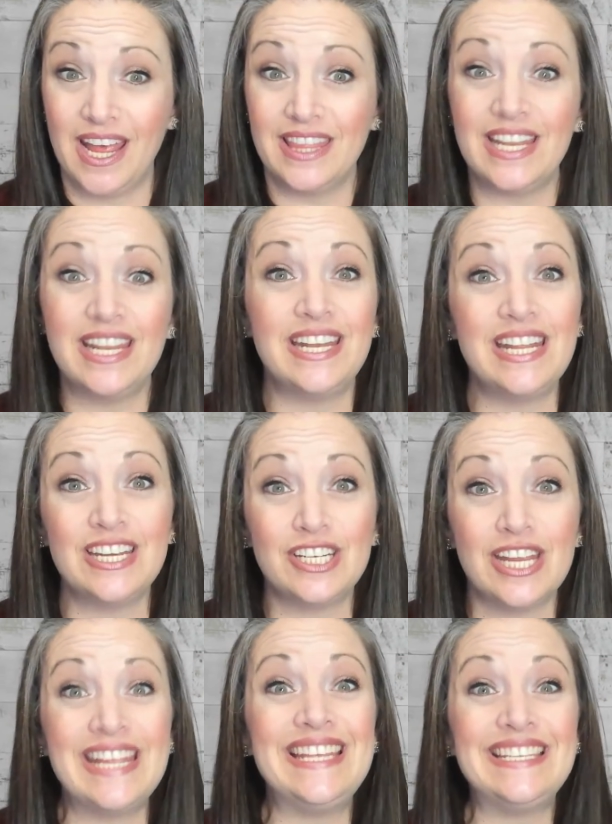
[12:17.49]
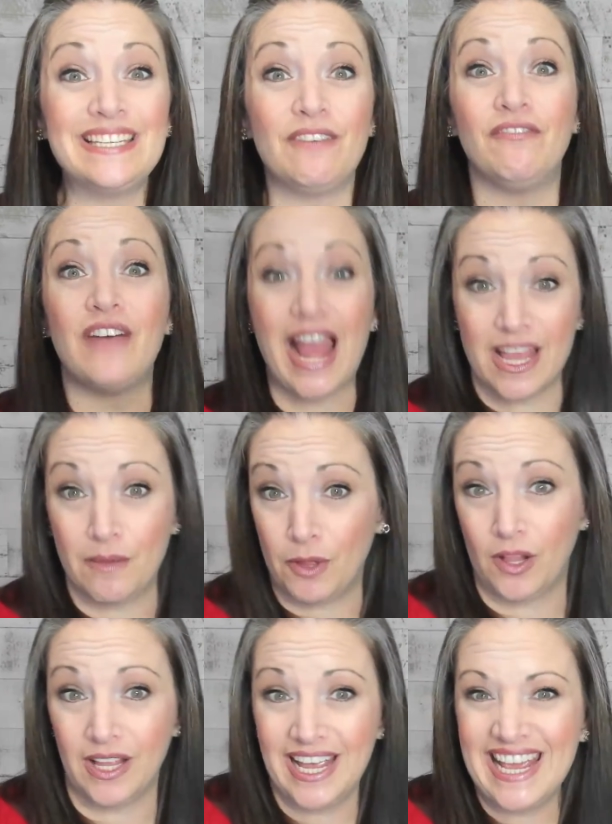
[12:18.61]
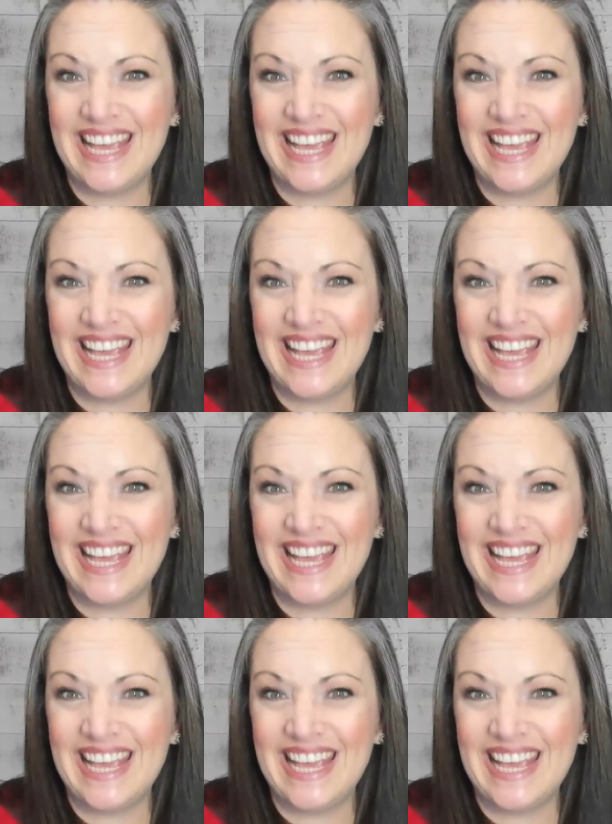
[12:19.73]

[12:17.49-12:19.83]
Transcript: that a niche is viable,